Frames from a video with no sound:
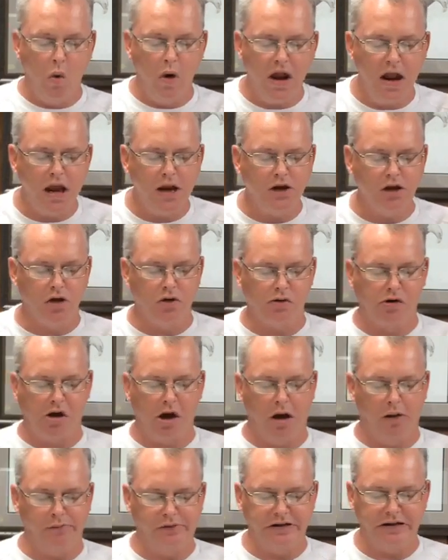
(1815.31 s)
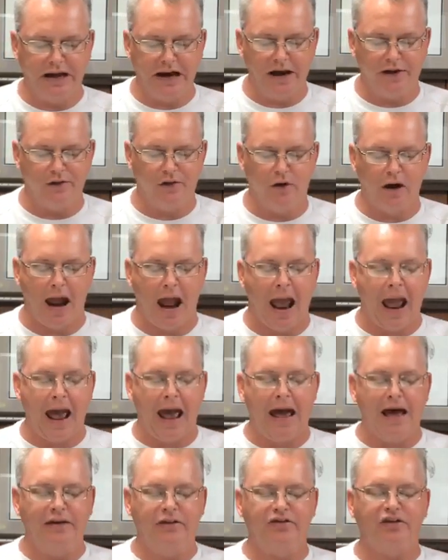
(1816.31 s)
when you come together
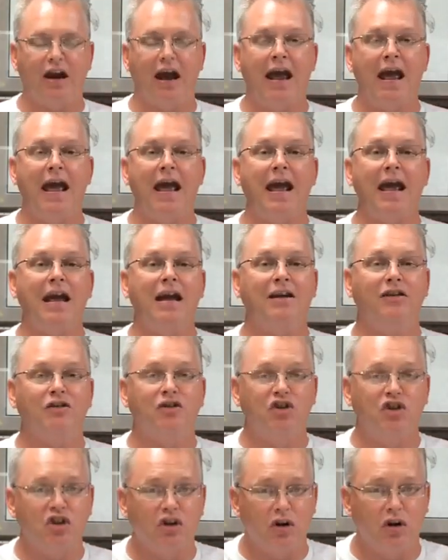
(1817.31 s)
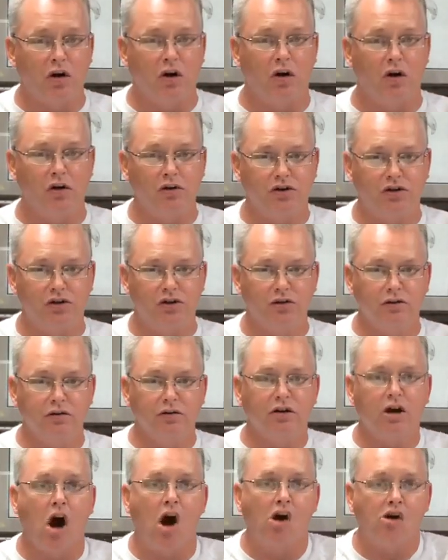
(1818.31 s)
as a church,
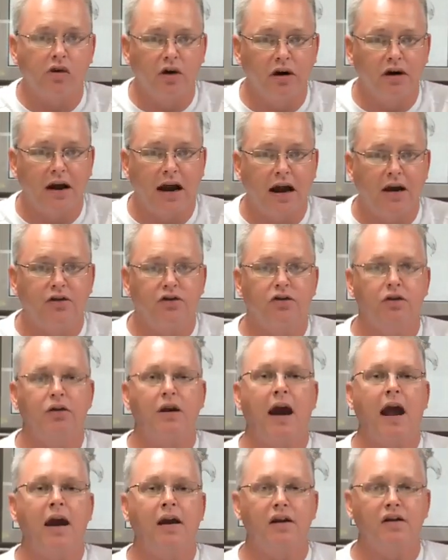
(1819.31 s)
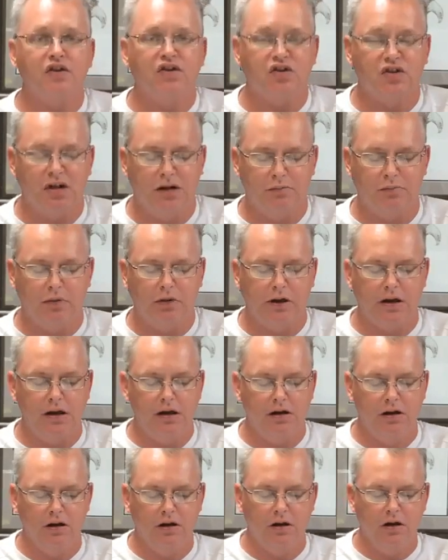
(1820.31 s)
congregation, and
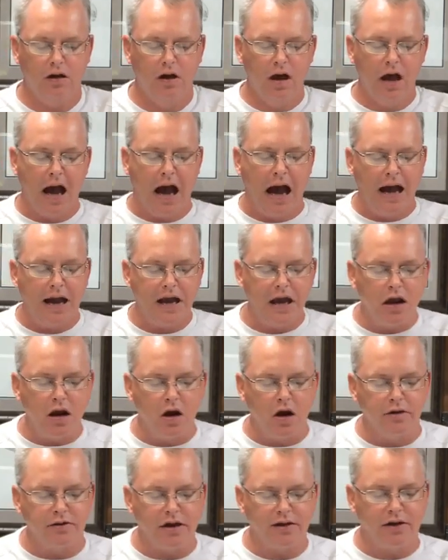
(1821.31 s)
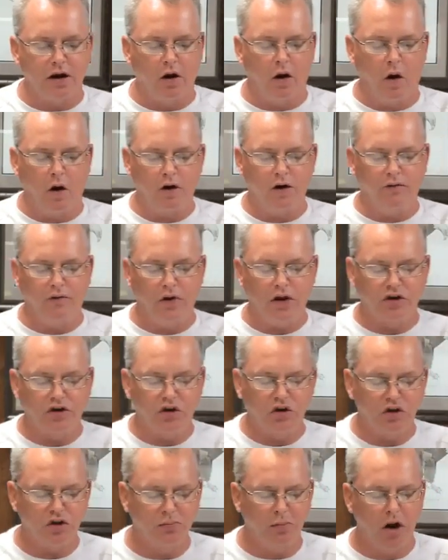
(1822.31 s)
assembly, I hear that there are
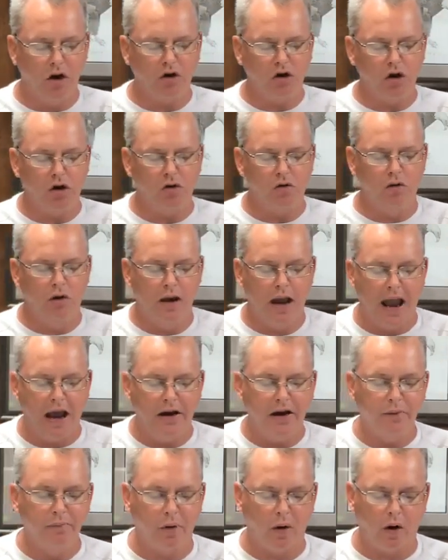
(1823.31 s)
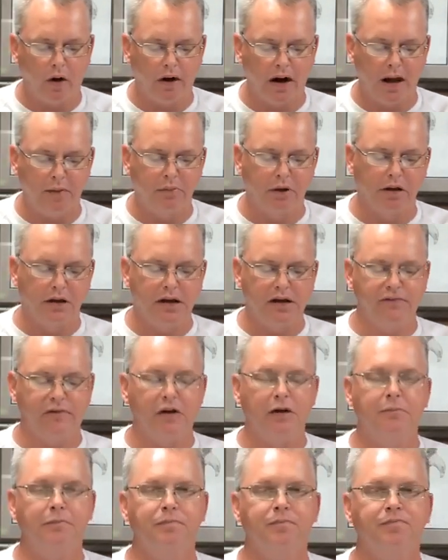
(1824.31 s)
divisions among you, and in part I
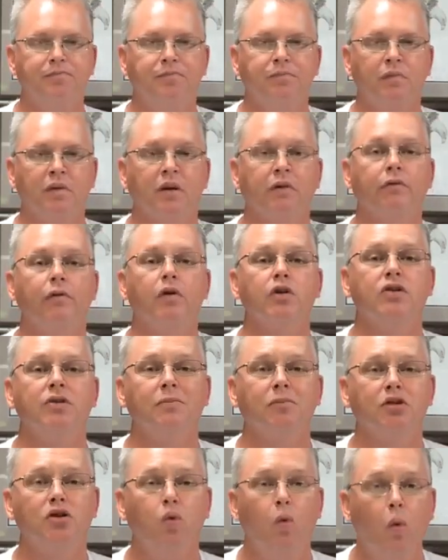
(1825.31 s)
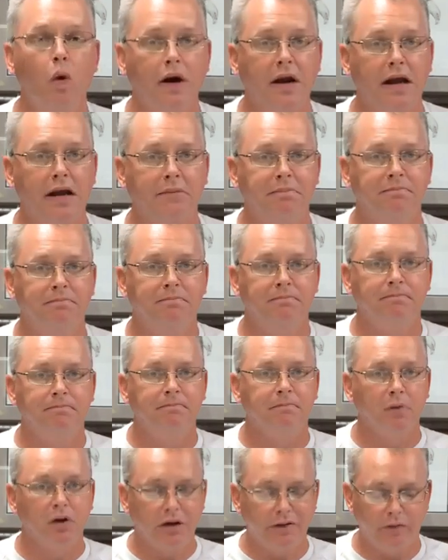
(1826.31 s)
believe it. Verse number 20.
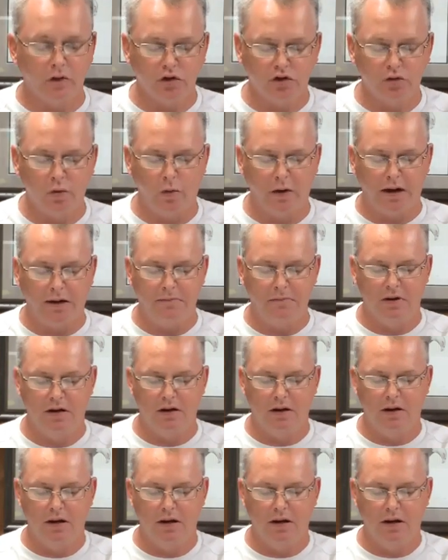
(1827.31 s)
Look at verse 20.